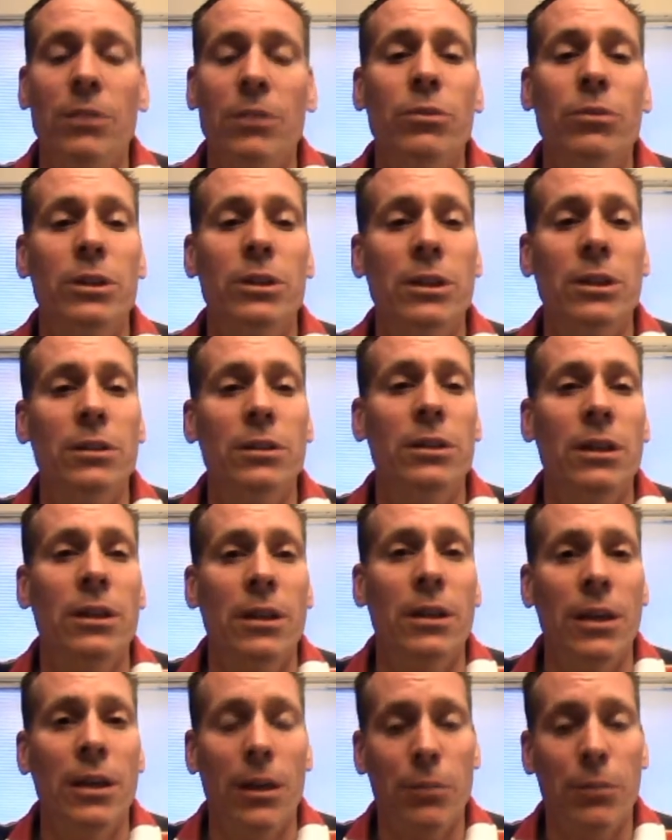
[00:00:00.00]
which is
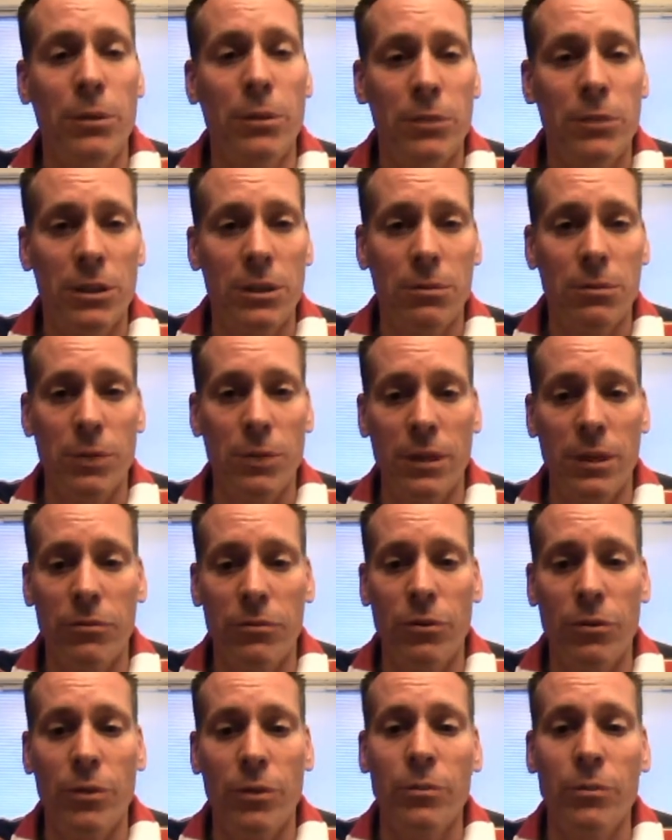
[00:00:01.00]
a publishing
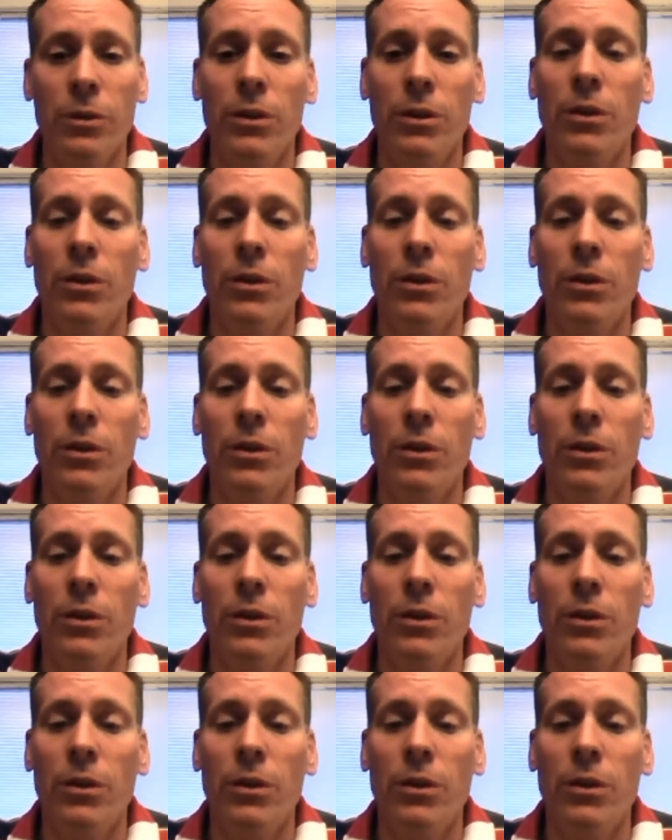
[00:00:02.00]
platform